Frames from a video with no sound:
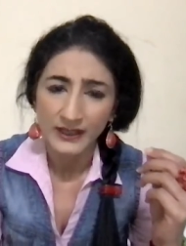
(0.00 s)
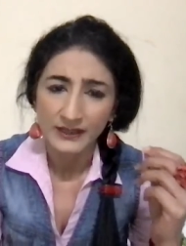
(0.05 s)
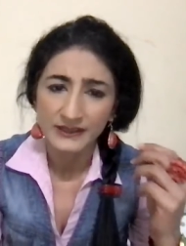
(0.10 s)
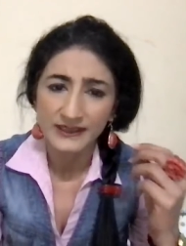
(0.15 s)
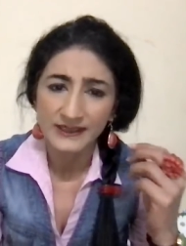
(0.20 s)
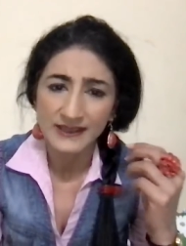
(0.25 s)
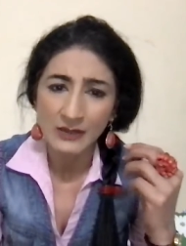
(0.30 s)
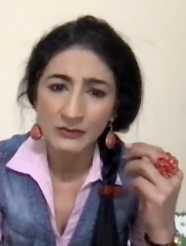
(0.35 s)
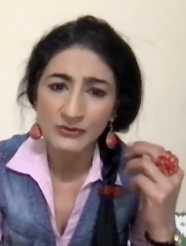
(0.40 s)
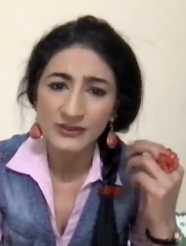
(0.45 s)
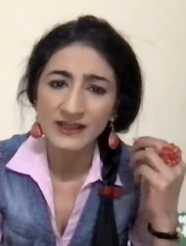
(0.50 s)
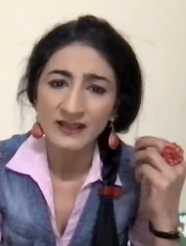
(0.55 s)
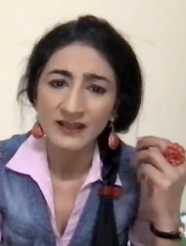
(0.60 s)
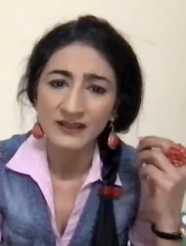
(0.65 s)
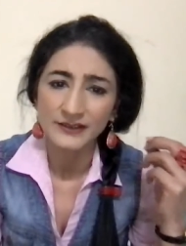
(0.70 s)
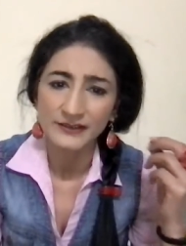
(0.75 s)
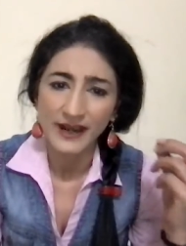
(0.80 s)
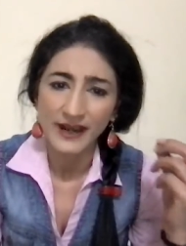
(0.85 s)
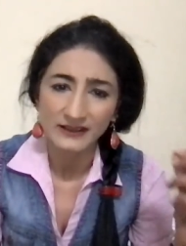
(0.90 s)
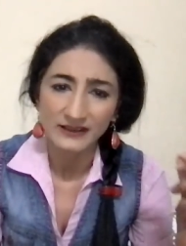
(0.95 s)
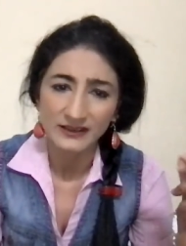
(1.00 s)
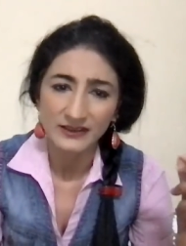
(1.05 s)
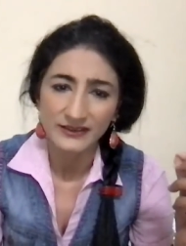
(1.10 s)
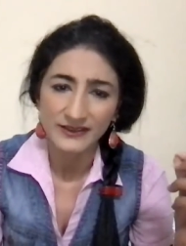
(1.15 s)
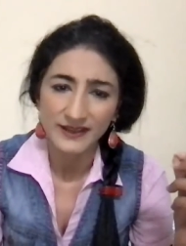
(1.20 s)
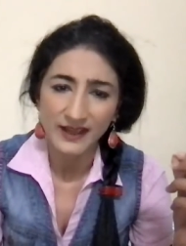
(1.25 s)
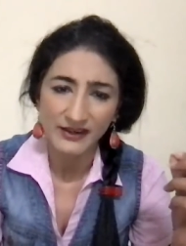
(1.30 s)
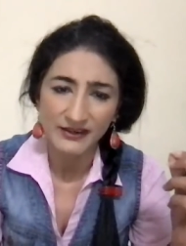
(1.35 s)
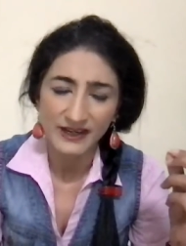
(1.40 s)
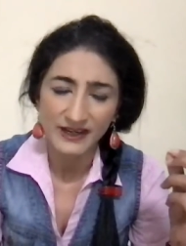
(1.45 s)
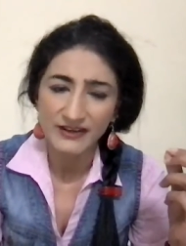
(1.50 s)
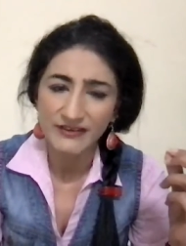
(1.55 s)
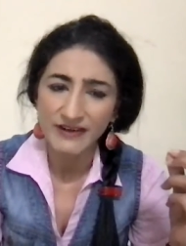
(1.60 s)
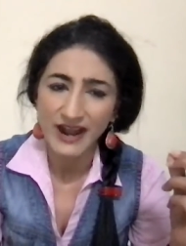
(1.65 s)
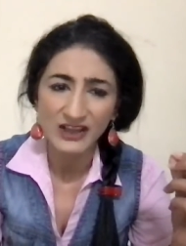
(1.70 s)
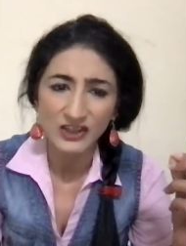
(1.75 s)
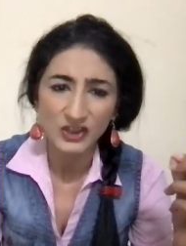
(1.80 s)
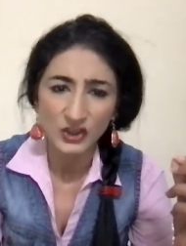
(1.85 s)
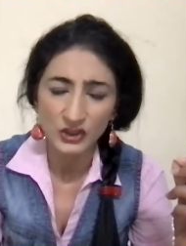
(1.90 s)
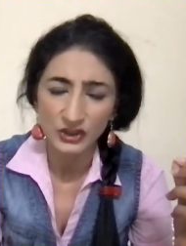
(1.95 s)
denouncing other actors are
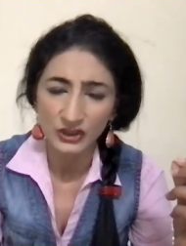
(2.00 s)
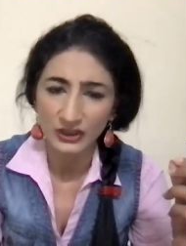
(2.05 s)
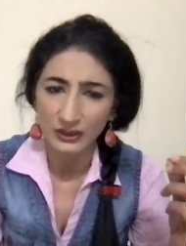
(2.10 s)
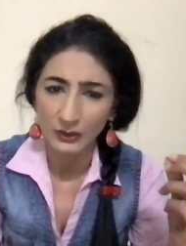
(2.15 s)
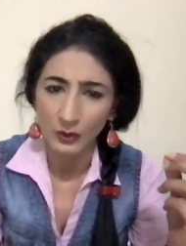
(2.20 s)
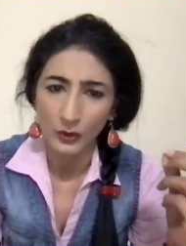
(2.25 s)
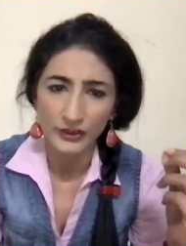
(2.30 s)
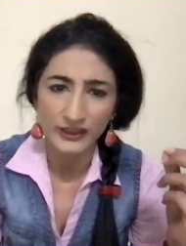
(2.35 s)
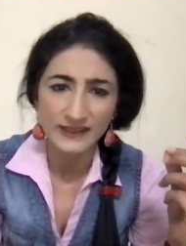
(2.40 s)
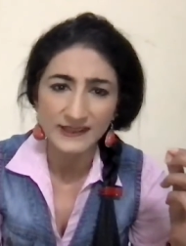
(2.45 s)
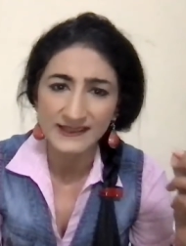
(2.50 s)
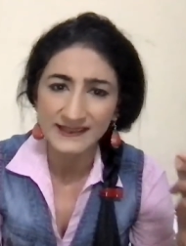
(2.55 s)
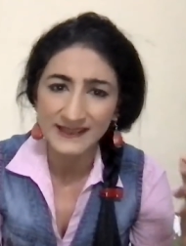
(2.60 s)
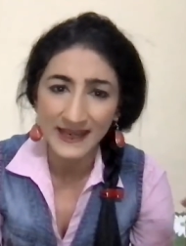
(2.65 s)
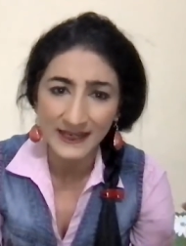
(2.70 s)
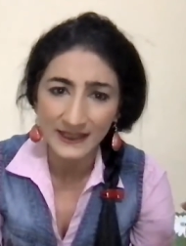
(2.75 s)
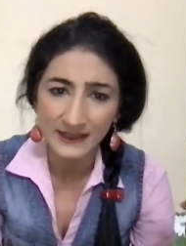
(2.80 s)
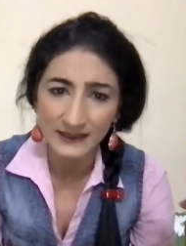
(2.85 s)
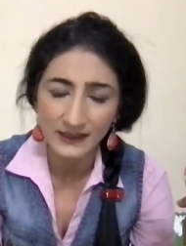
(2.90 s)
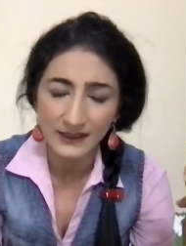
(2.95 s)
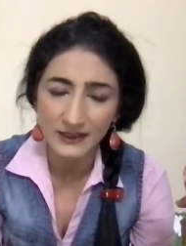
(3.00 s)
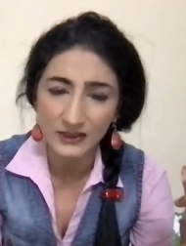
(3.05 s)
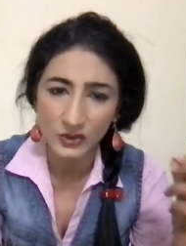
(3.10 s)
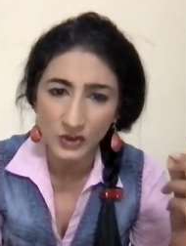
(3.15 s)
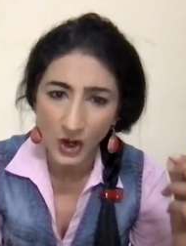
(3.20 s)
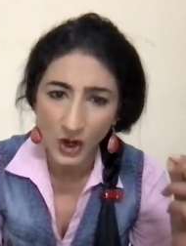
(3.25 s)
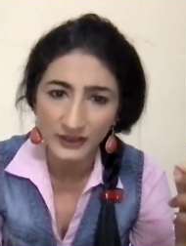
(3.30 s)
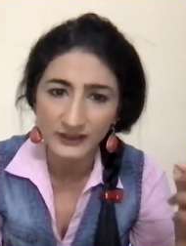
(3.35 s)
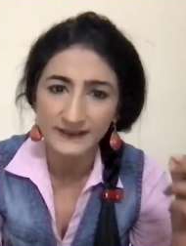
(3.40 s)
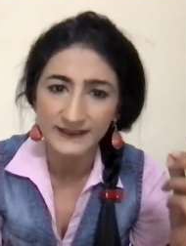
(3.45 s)
irrational or insane is not